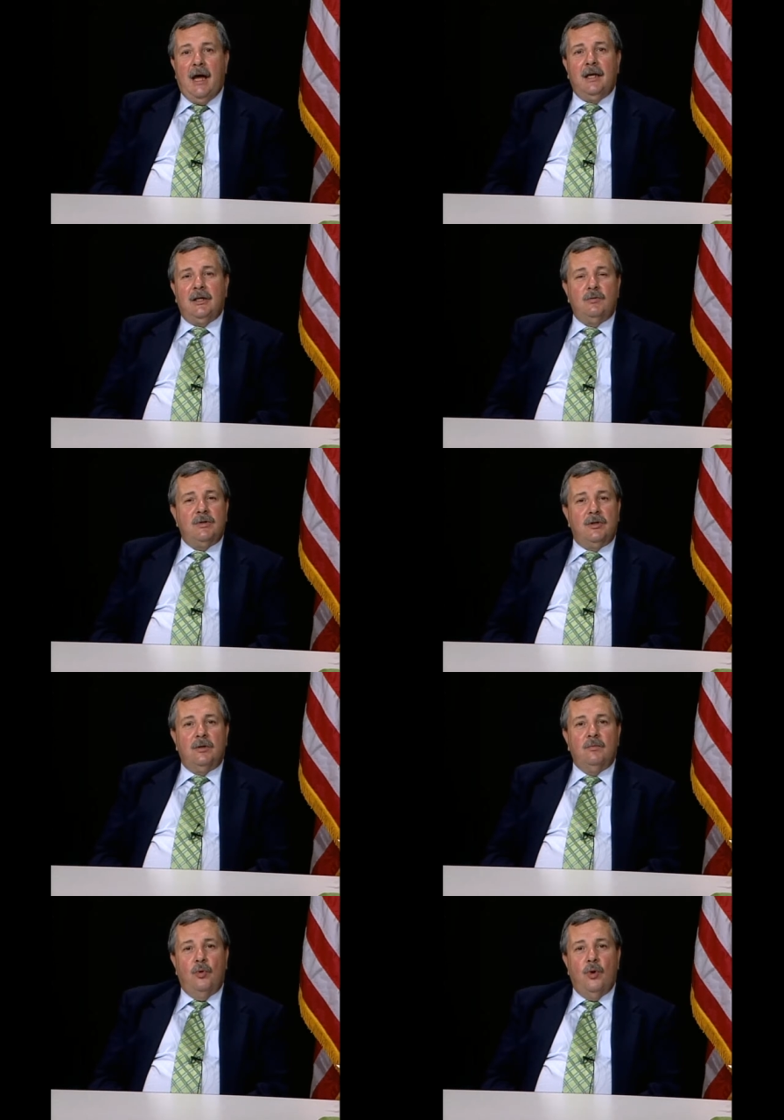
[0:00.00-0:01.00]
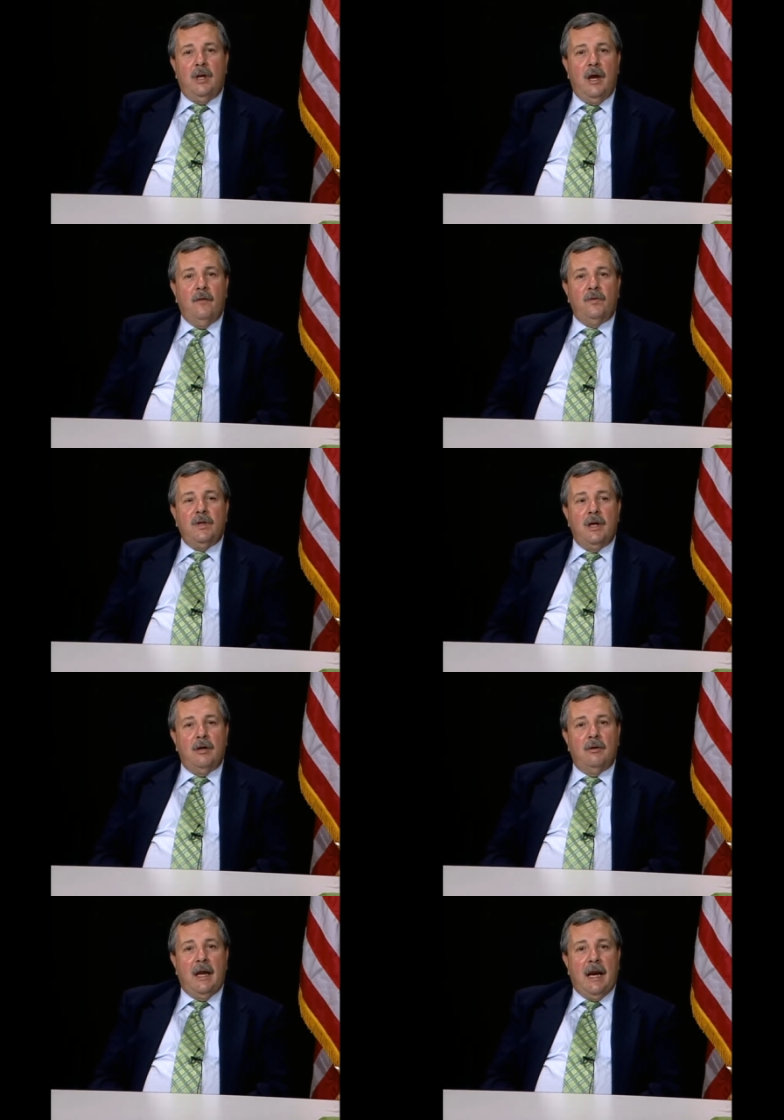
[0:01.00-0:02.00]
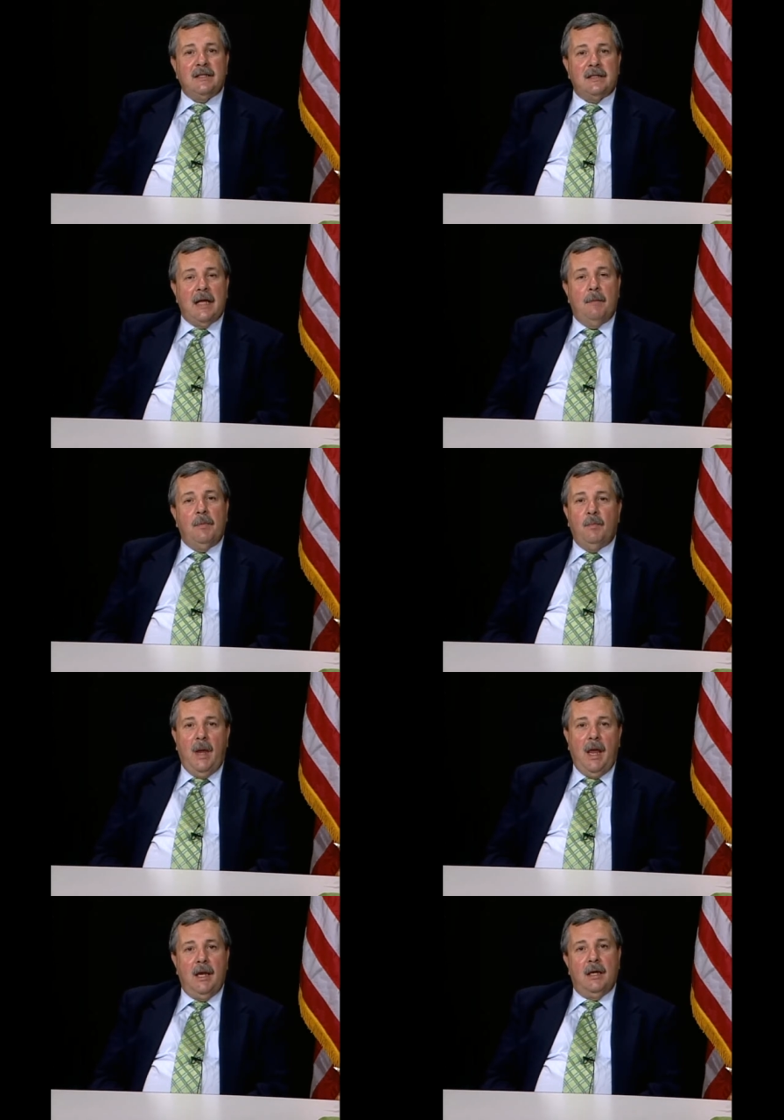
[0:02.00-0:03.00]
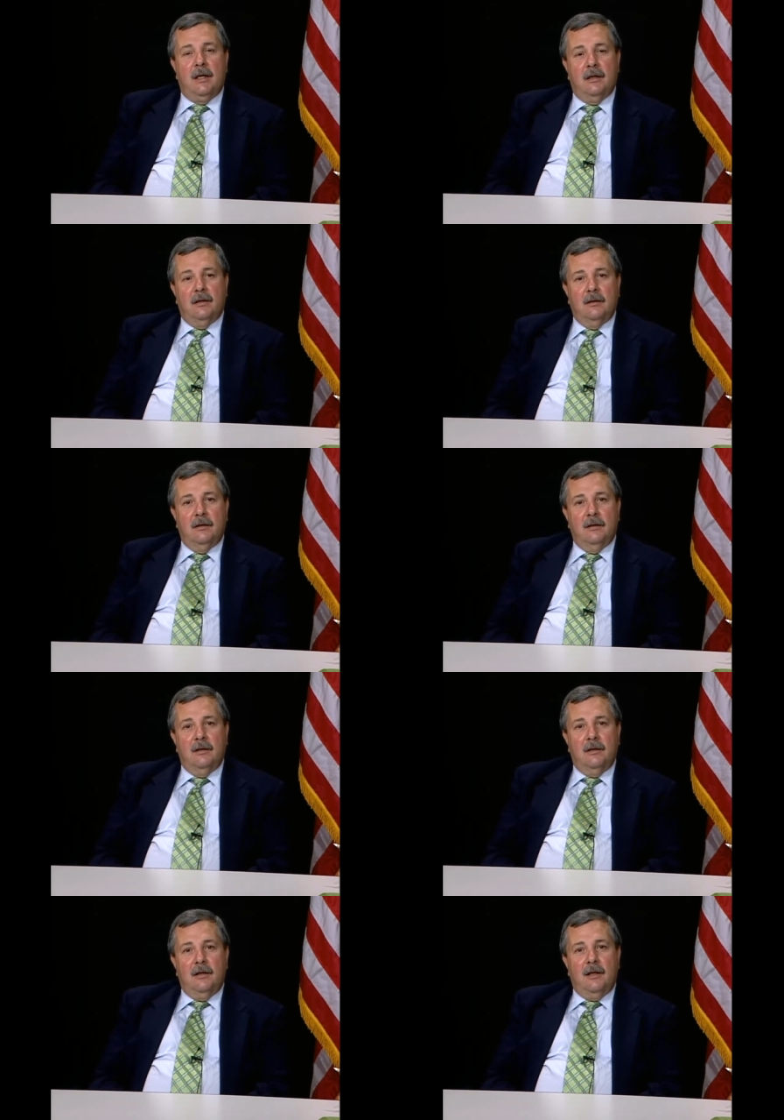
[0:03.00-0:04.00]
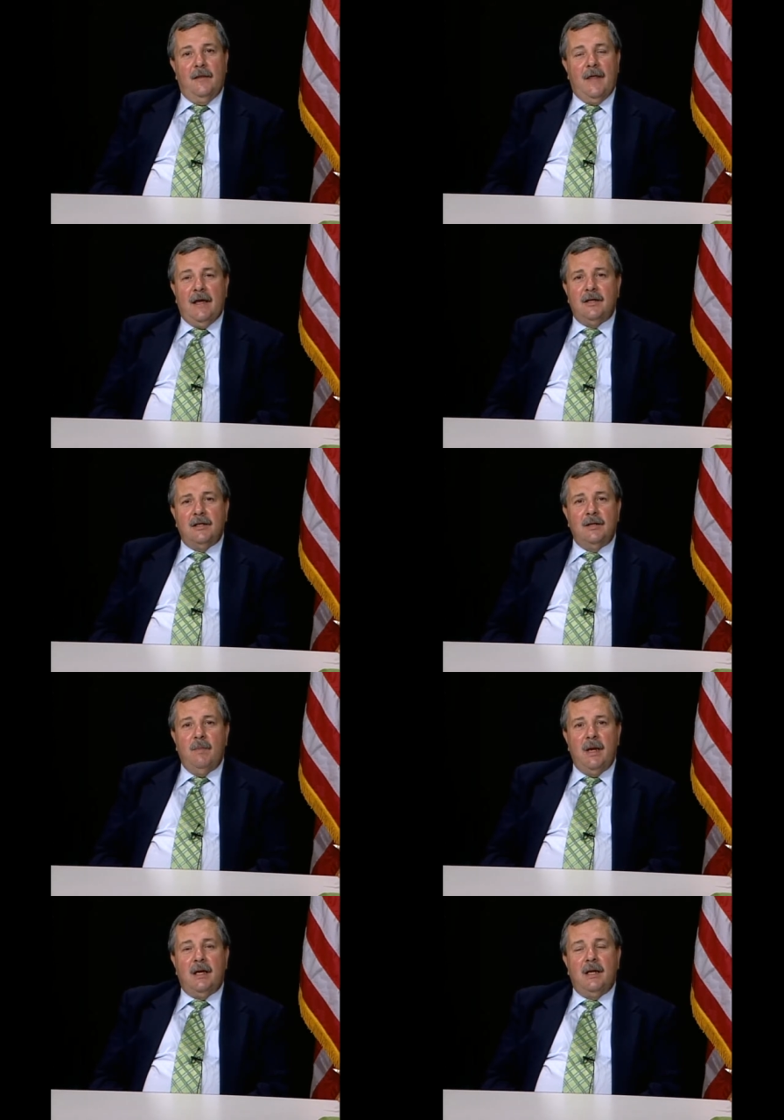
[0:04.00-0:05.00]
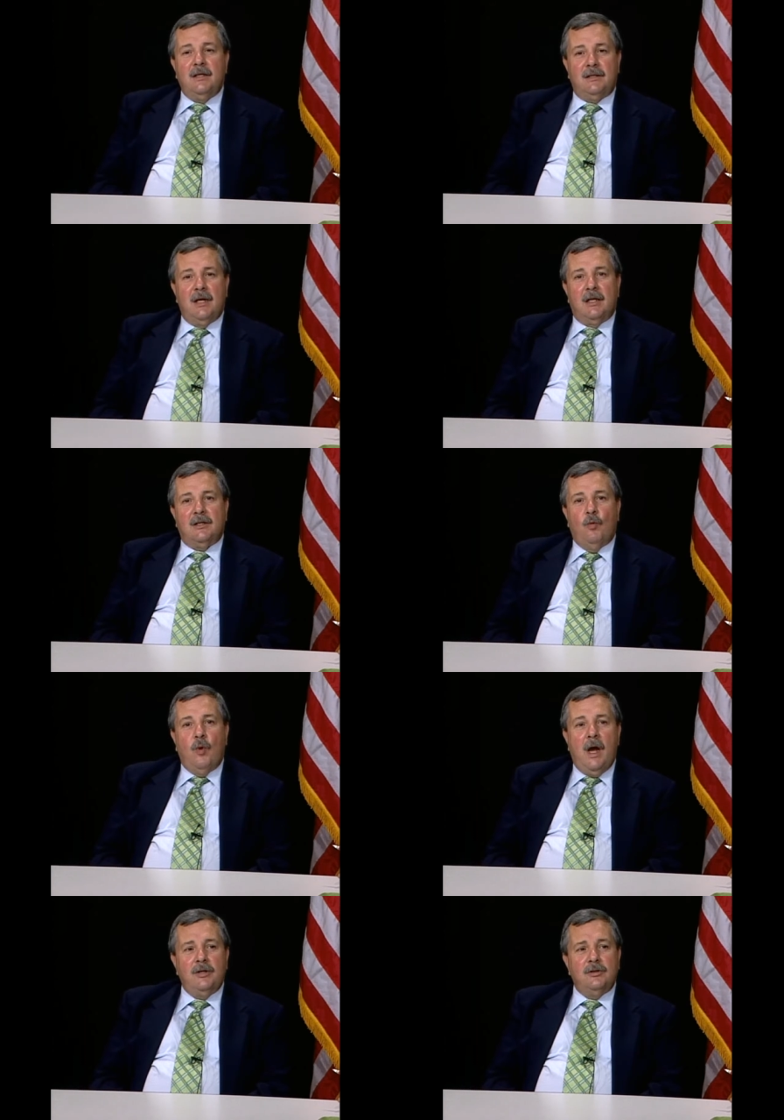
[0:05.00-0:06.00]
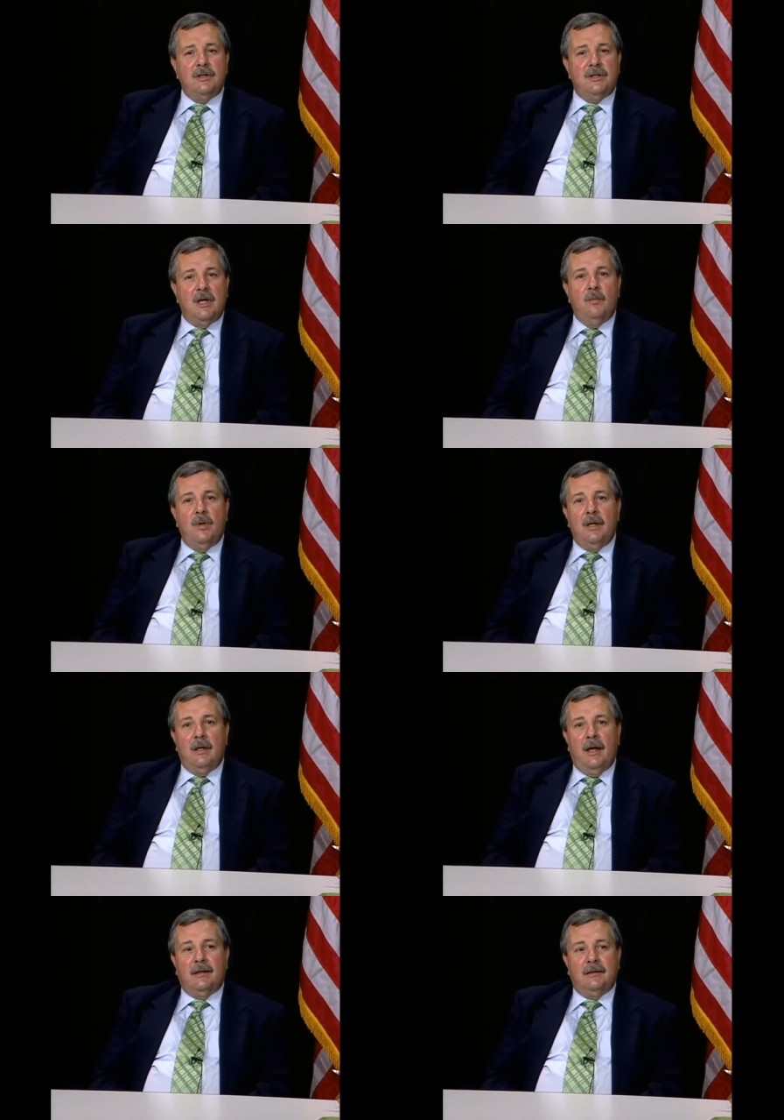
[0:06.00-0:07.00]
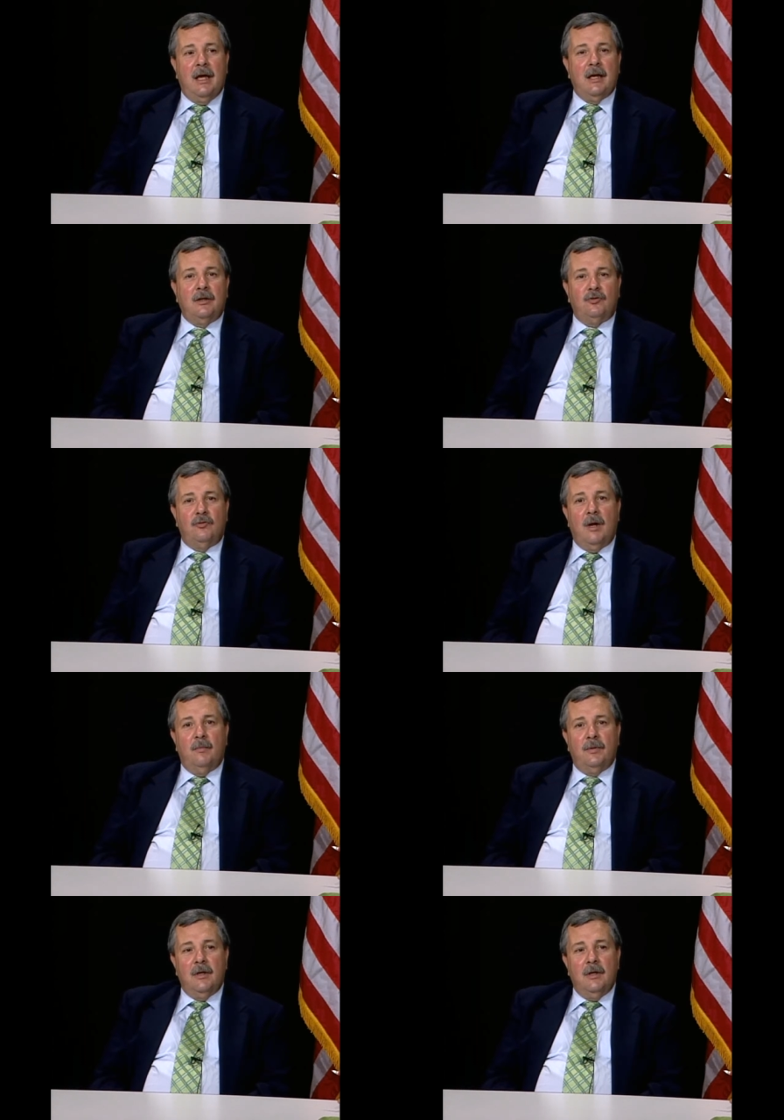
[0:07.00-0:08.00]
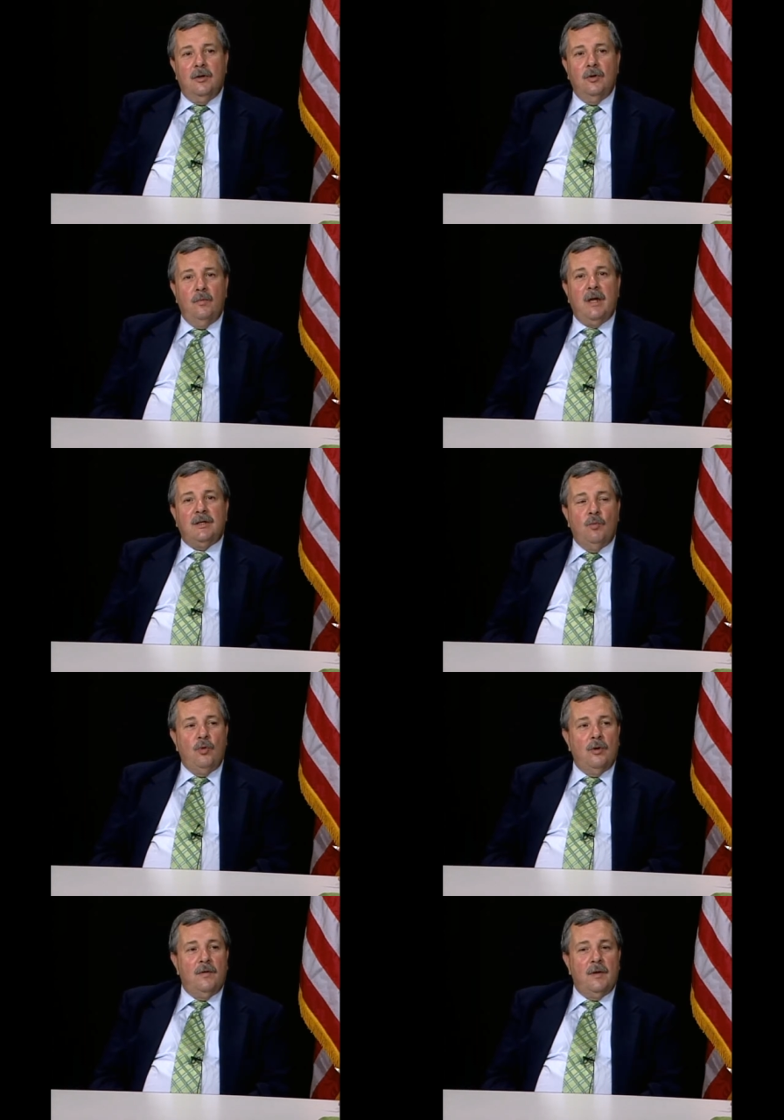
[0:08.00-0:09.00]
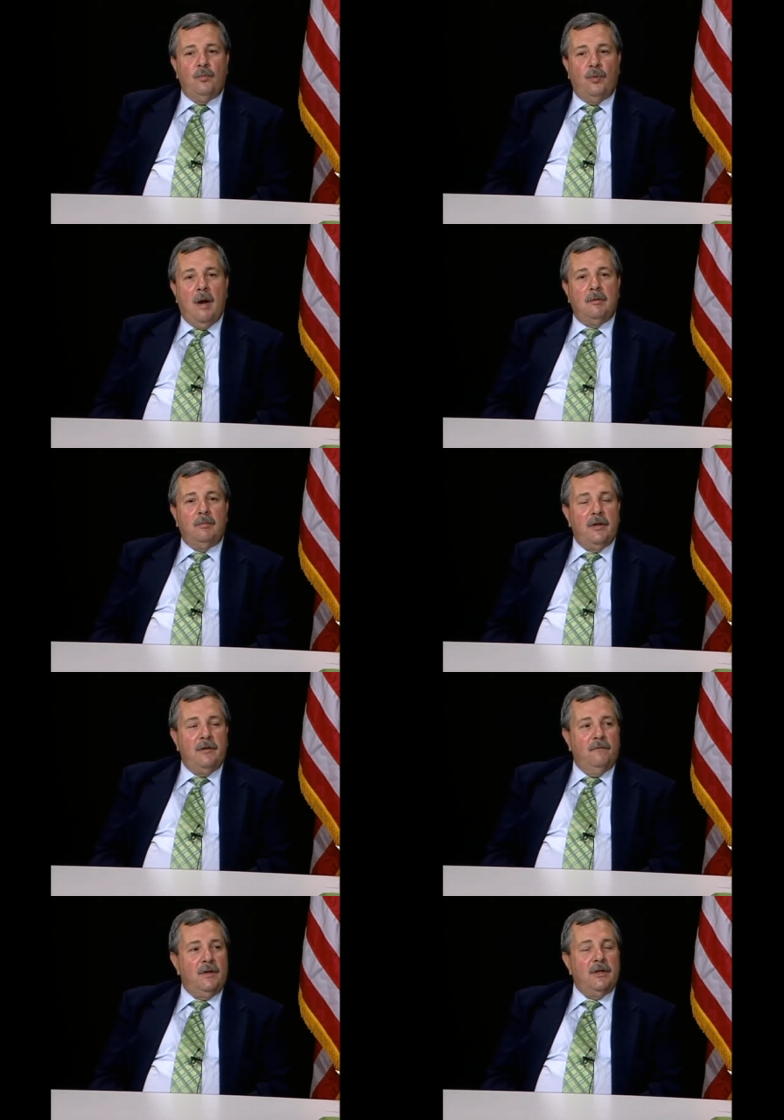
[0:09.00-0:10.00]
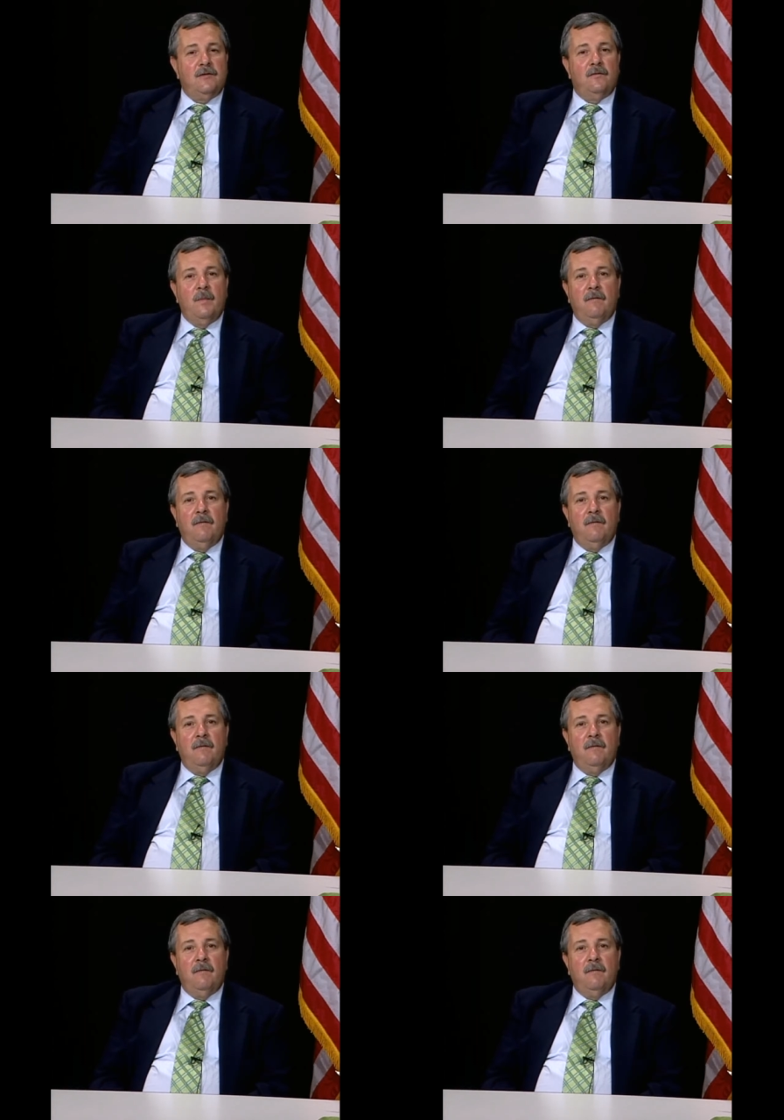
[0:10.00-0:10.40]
I get to a certain point every year and I stop paying it. That doesn't make any sense. Why should somebody like Donald Trump, who makes more than probably the village of